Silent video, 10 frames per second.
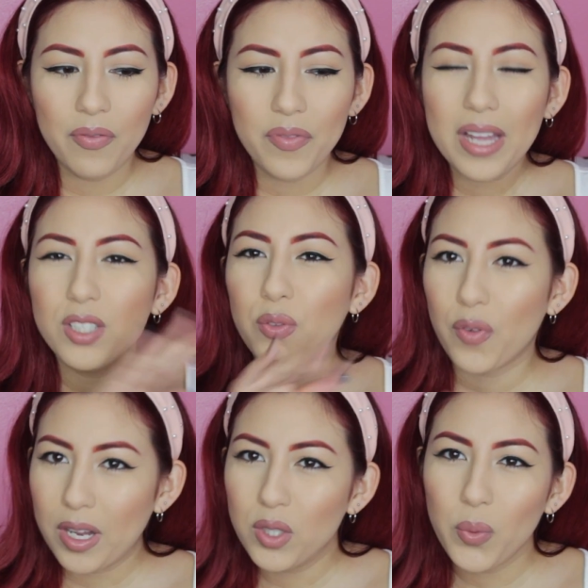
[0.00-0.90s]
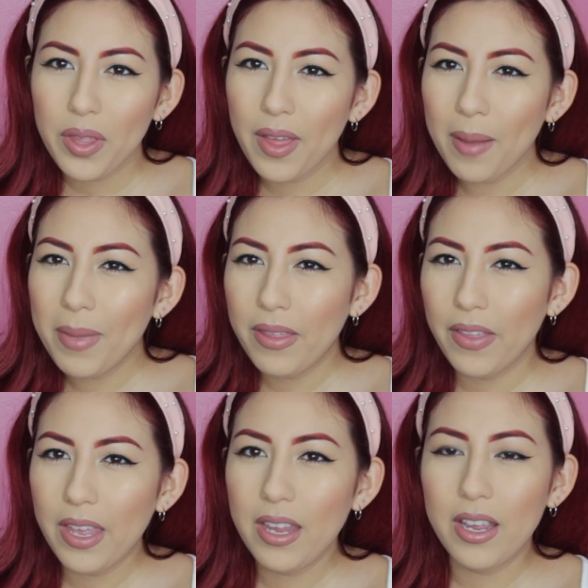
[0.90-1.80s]
that's friends with them, I
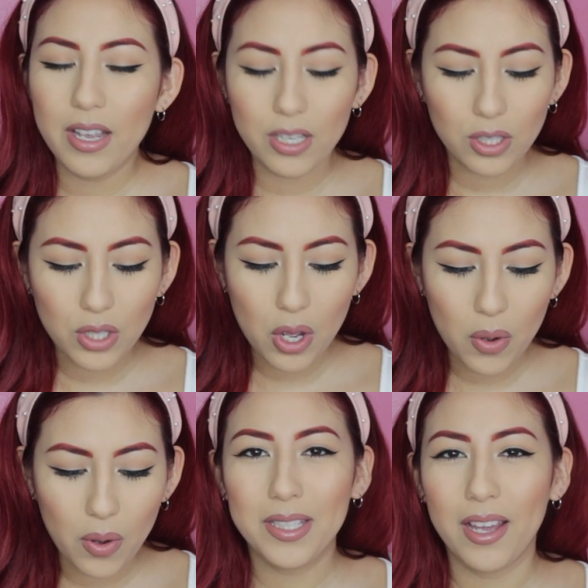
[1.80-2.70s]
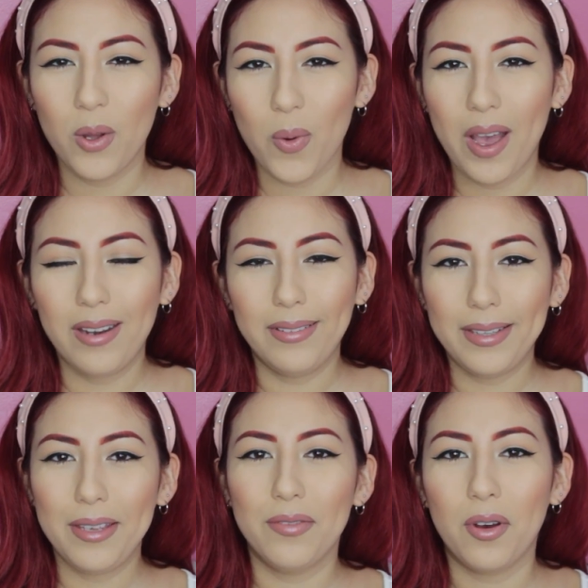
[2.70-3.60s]
think. So once again, I'll go ahead and
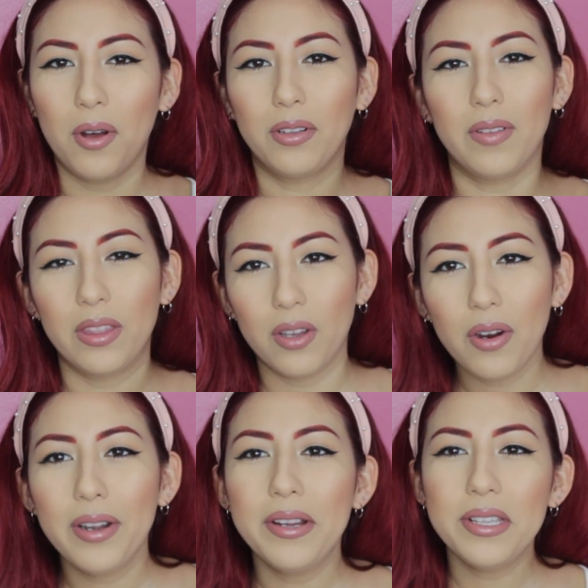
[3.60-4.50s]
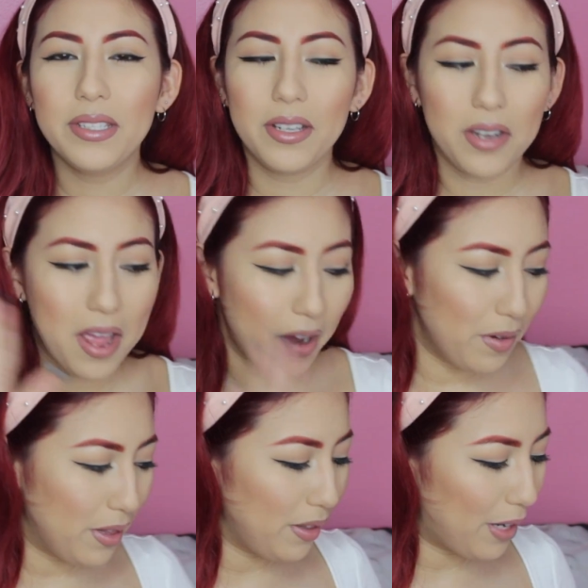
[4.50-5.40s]
leave all of like the artists and
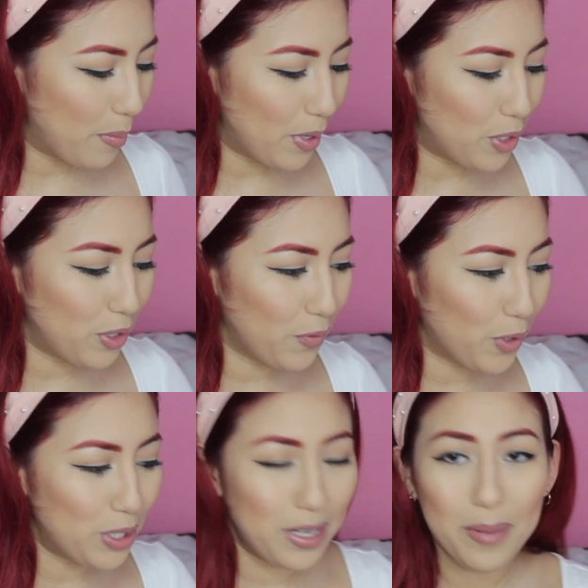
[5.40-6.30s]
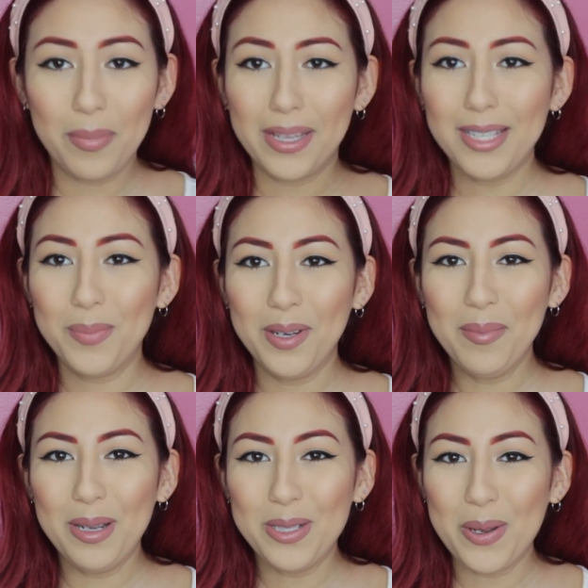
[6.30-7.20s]
everything that I mentioned for today, but that's pretty
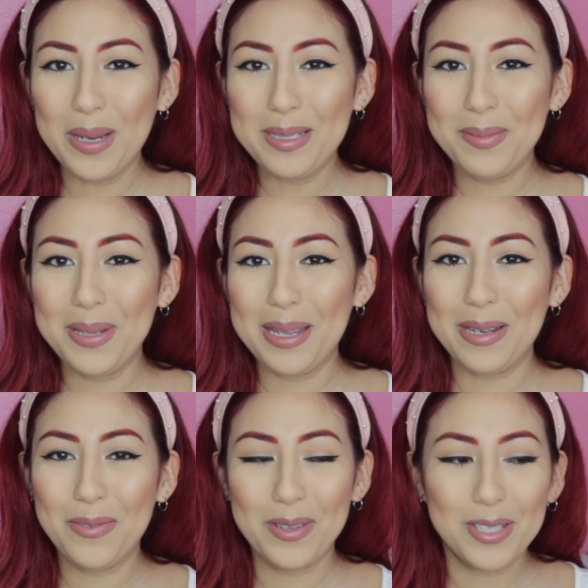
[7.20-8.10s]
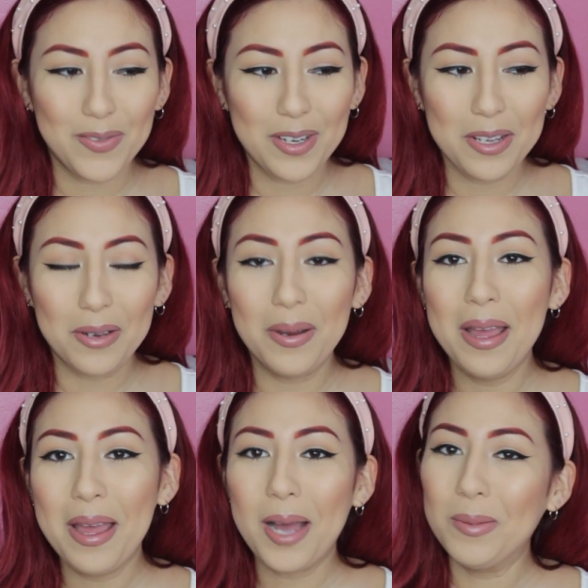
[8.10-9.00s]
much going to be it for this video.
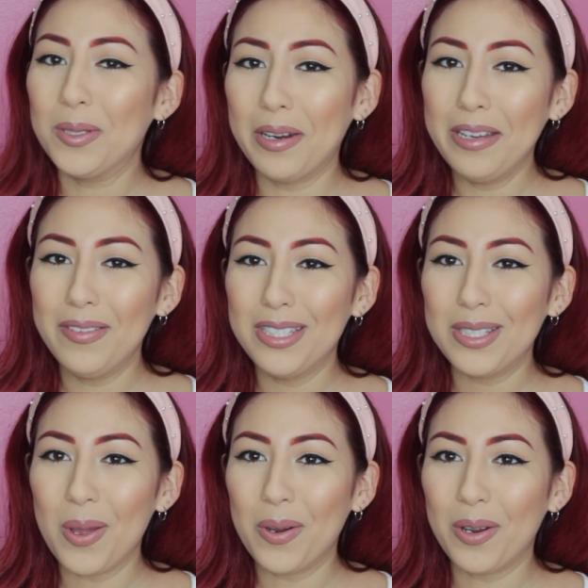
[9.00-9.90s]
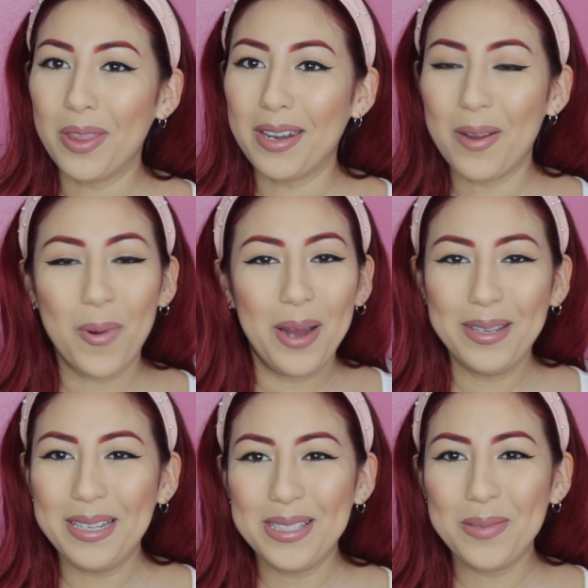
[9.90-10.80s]
I'm sorry if it's longer than I
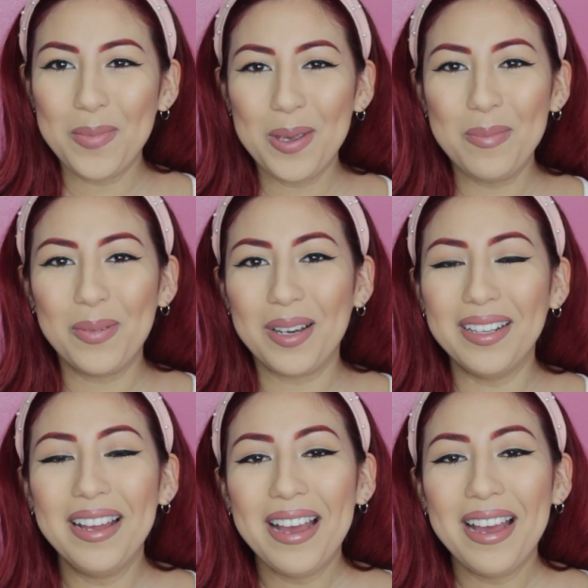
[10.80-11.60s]
wanted it to be, but